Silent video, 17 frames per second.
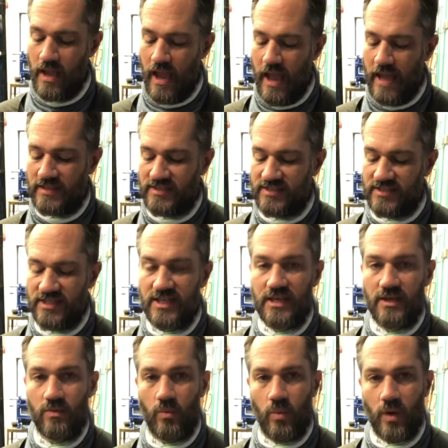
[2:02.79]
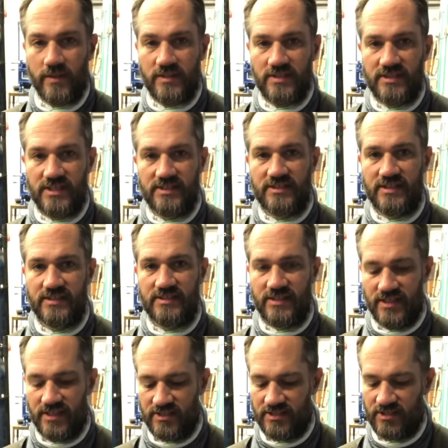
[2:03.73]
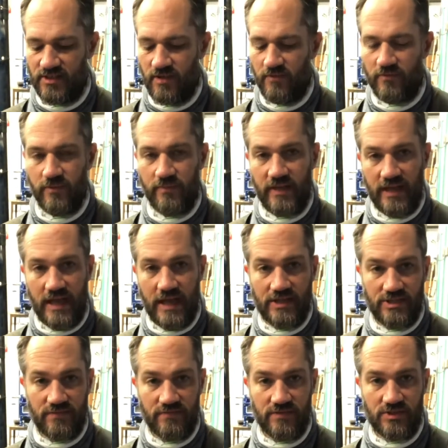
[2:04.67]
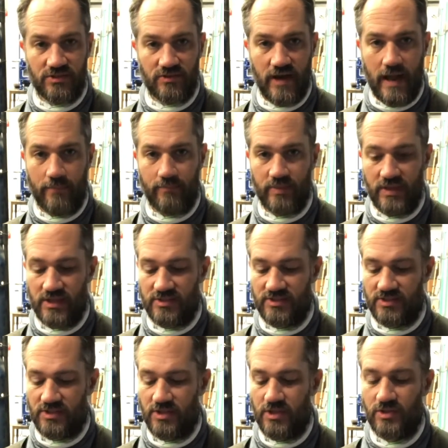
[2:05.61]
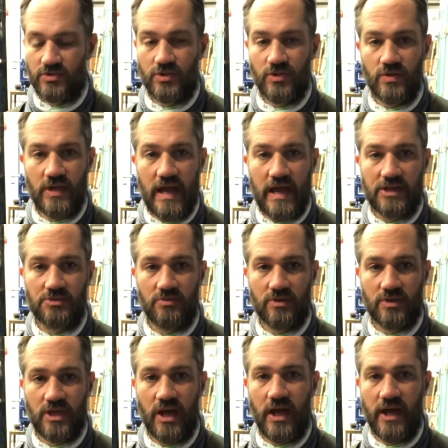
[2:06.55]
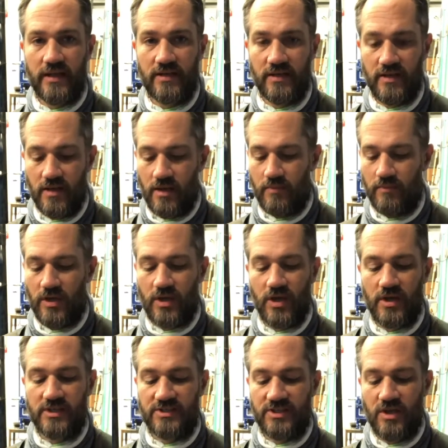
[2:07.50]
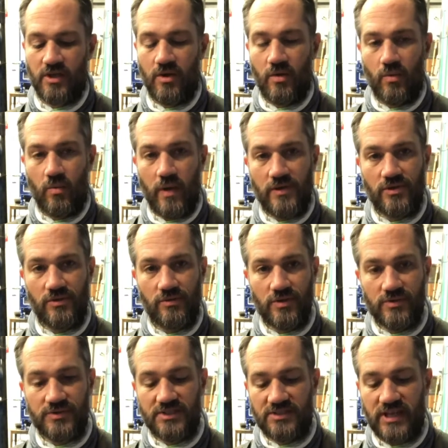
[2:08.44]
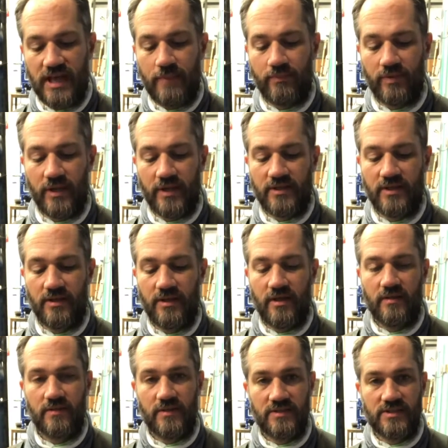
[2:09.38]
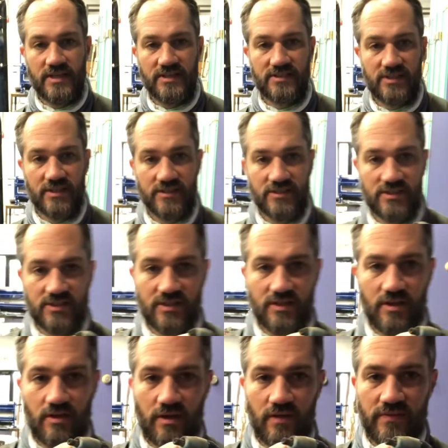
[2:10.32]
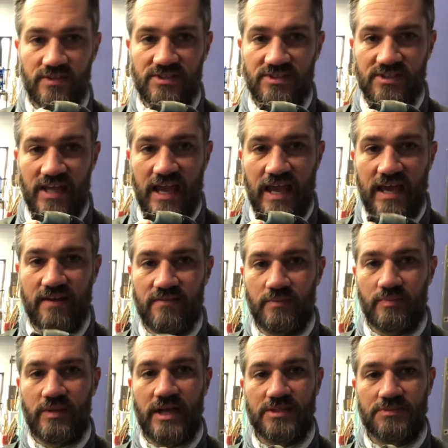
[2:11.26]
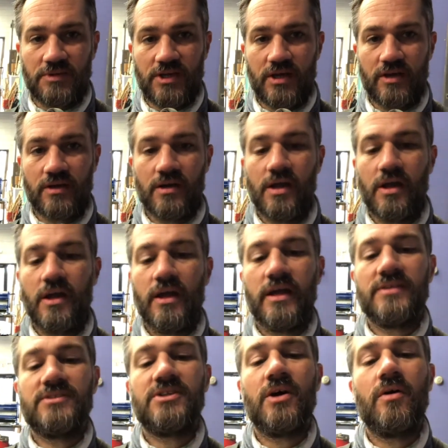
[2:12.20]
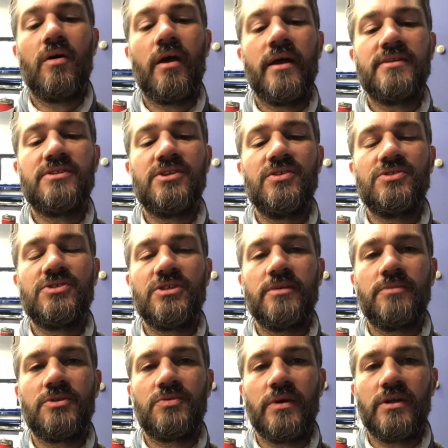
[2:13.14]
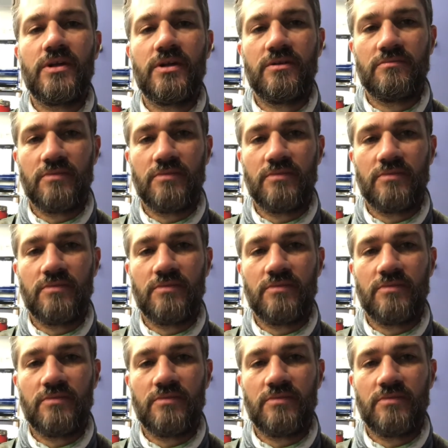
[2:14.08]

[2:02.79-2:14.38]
and see what the distance is from the edge of the scrap piece to the actual cut. Because when you use a template, the distance, this is the head of the plasma cutter, and so it's usually between a